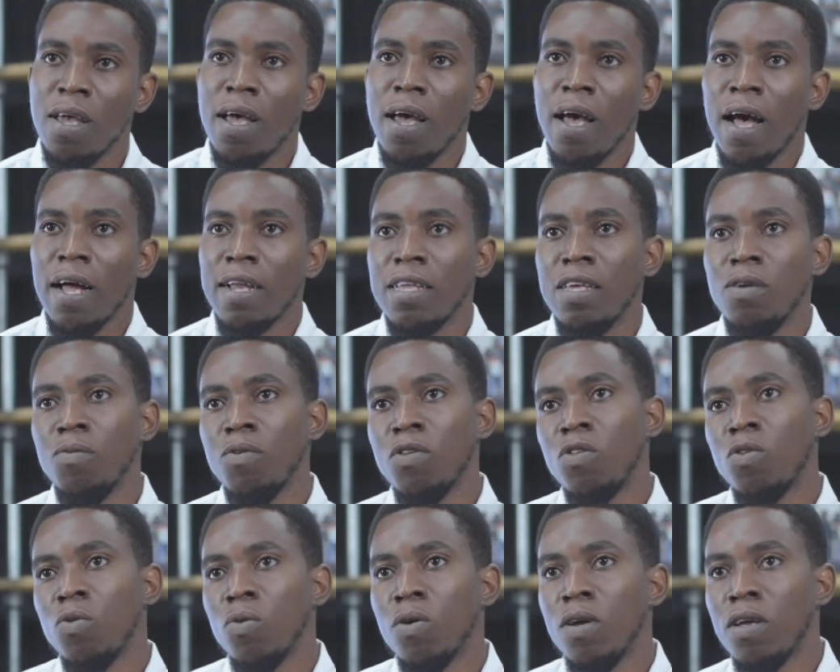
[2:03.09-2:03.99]
and he
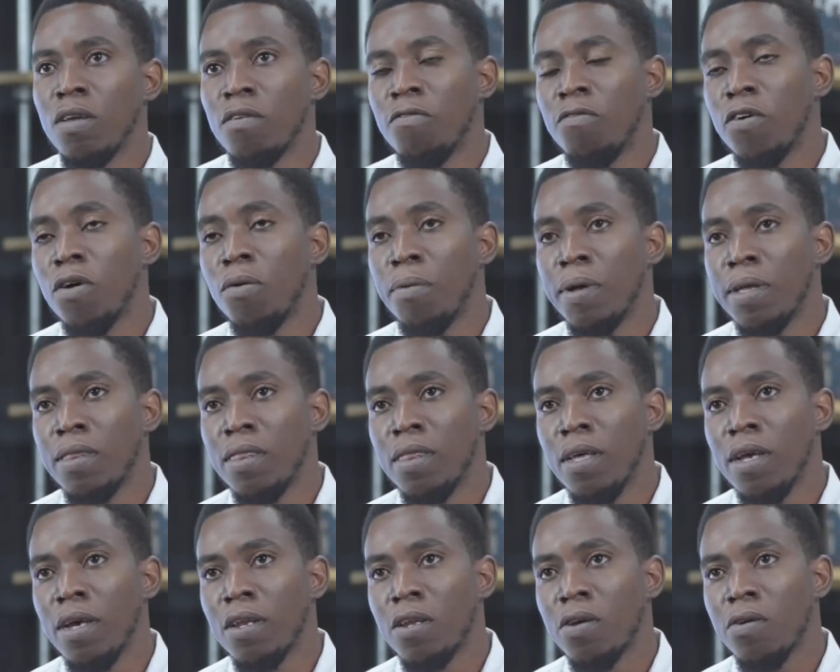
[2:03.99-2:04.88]
was doing film and
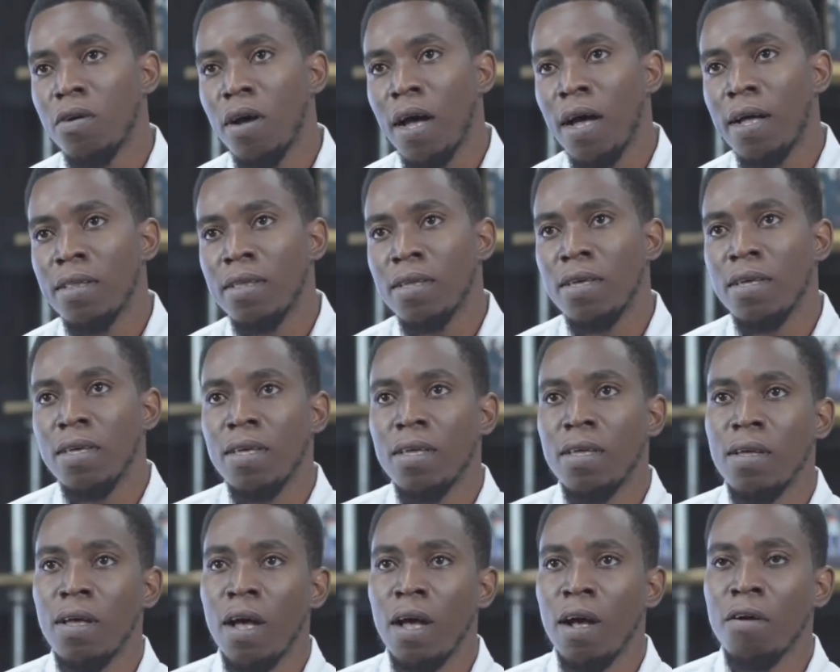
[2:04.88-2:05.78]
theater at
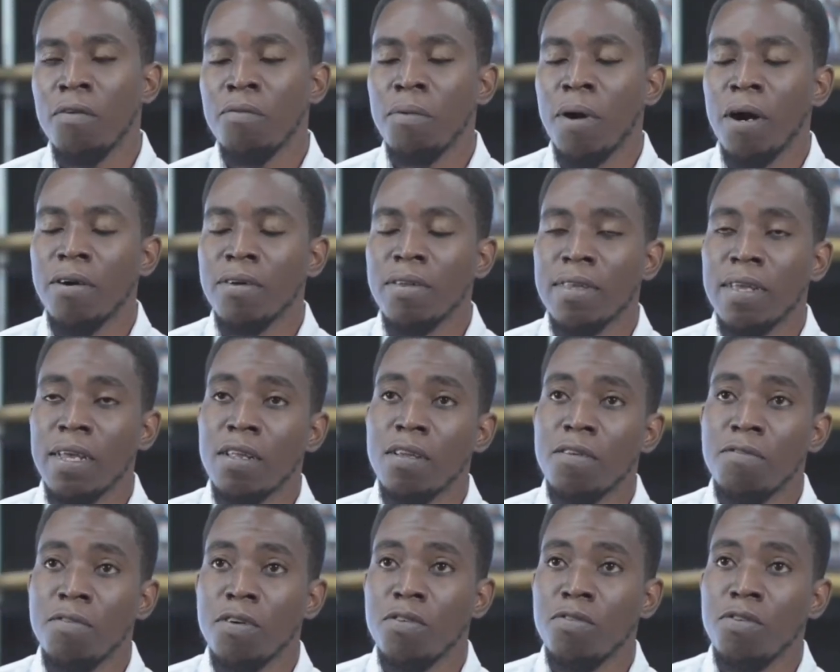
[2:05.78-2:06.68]
the Herbara
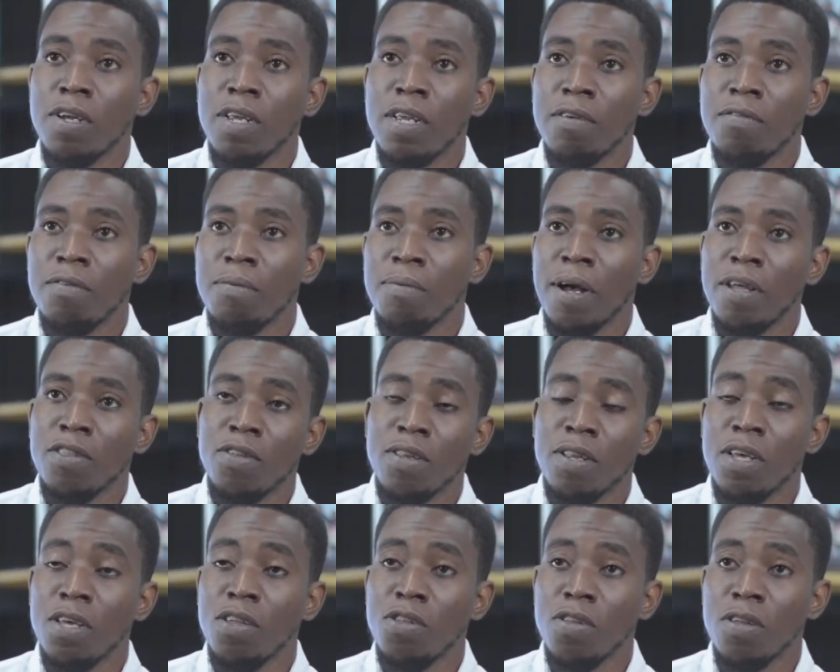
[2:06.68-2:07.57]
Center for Creative
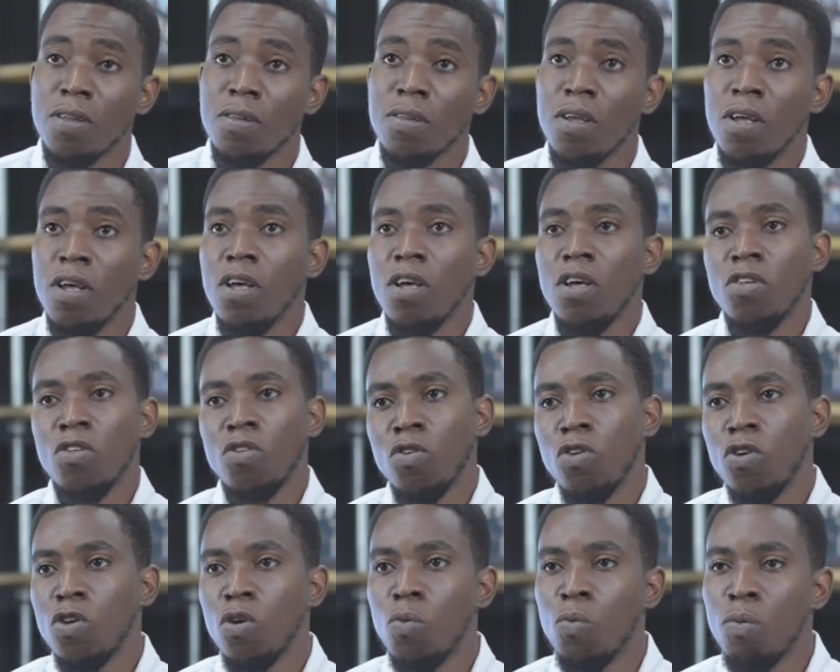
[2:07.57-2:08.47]
Imagination. So
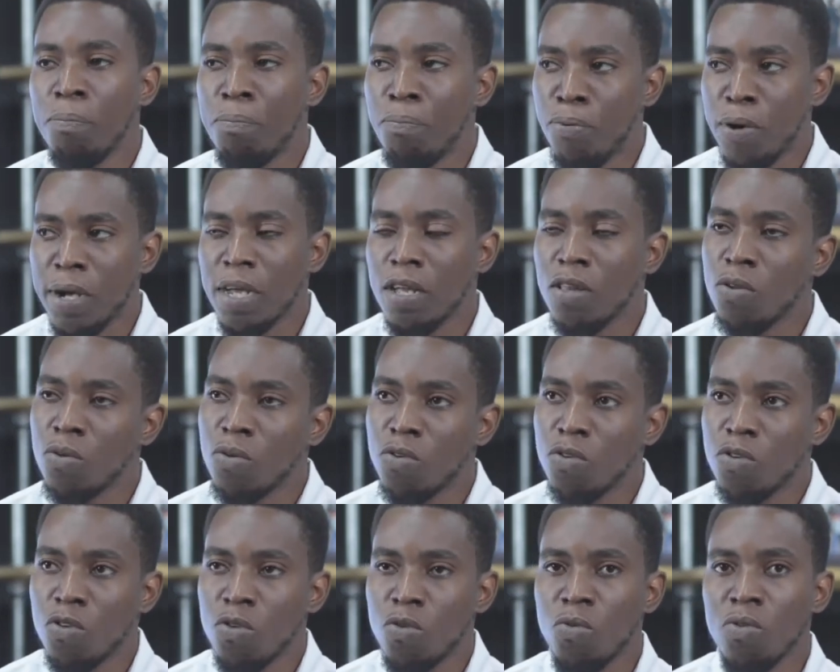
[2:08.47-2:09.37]
bringing
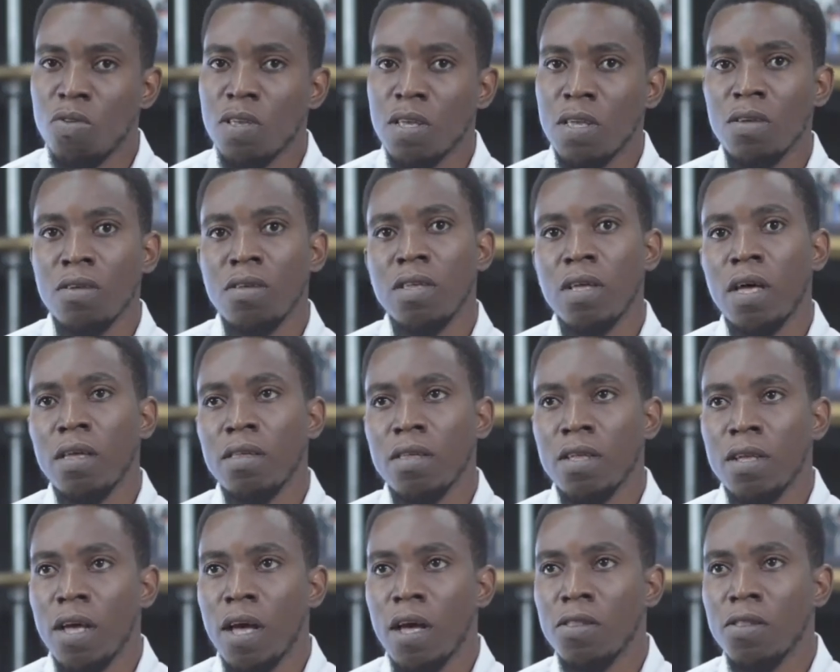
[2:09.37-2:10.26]
those 2 skill sets
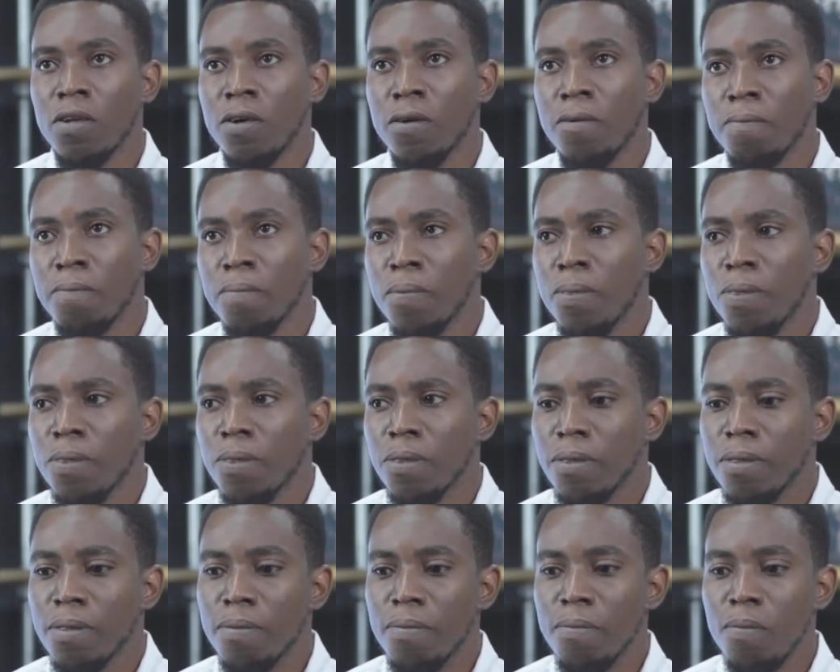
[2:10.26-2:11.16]
together,
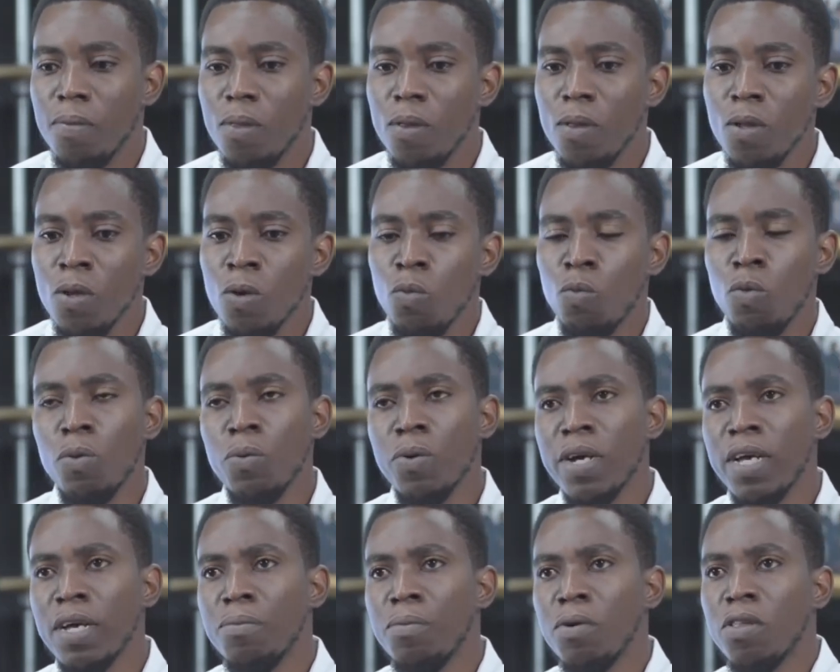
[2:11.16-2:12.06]
we
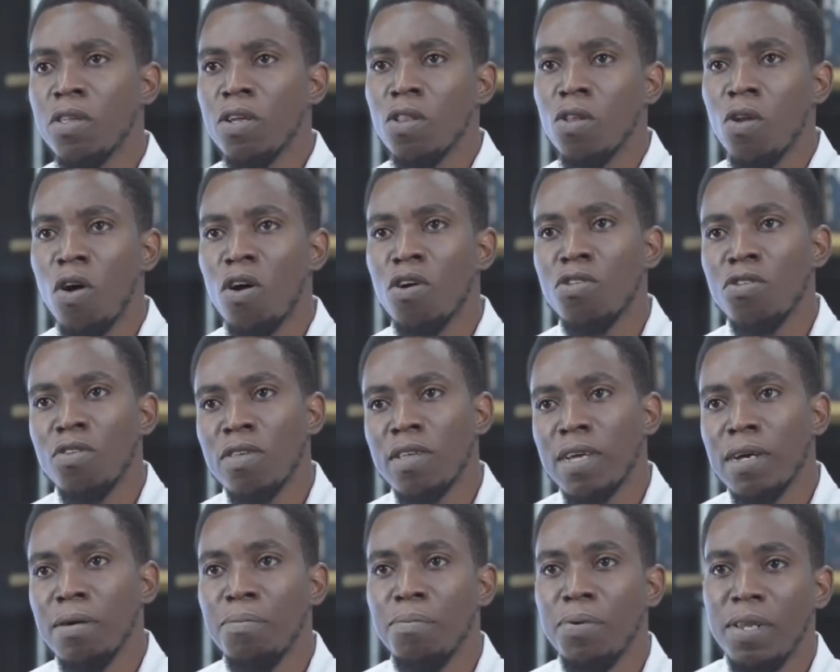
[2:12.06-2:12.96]
were able to launch this
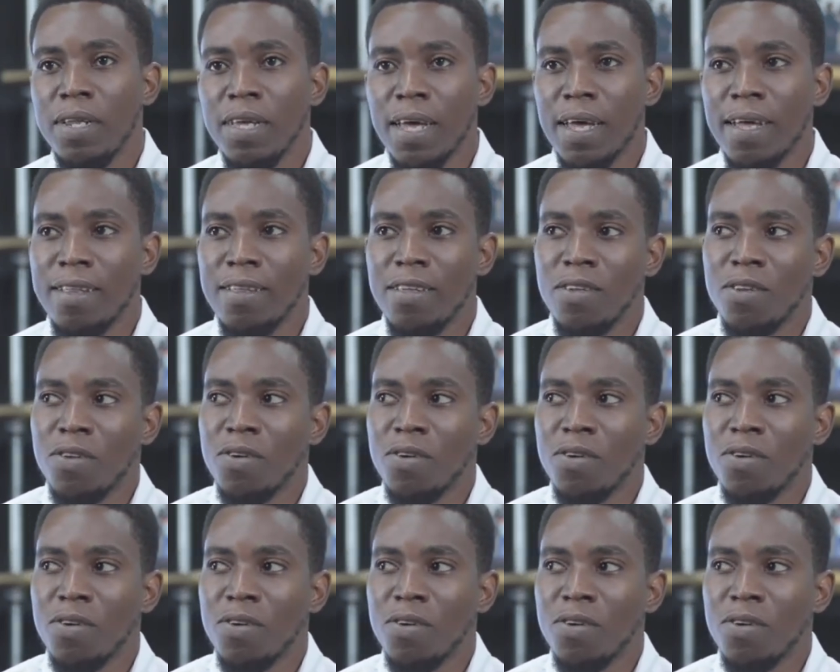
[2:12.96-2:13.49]
company, and